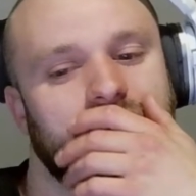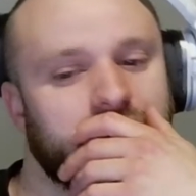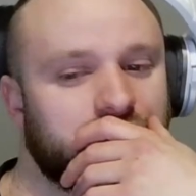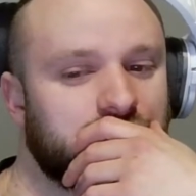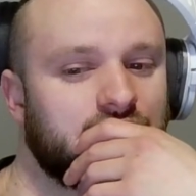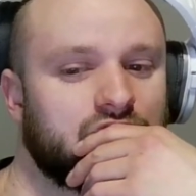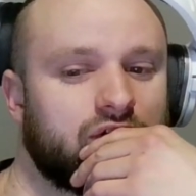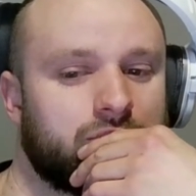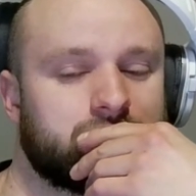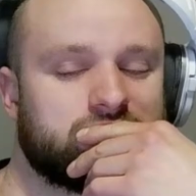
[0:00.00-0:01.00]
So it's still an
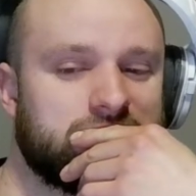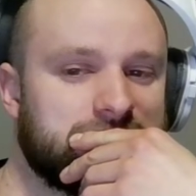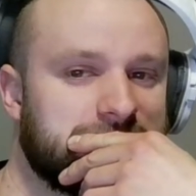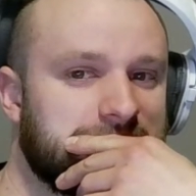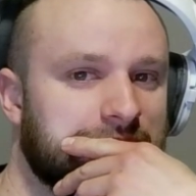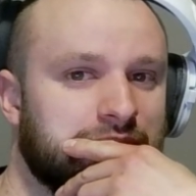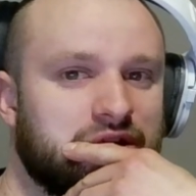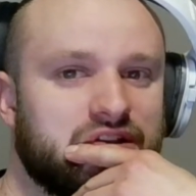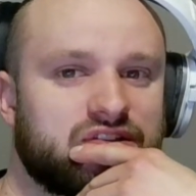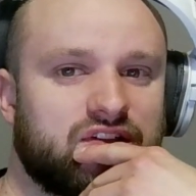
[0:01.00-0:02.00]
uptrend until it
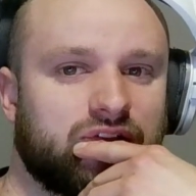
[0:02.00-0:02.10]
breaks that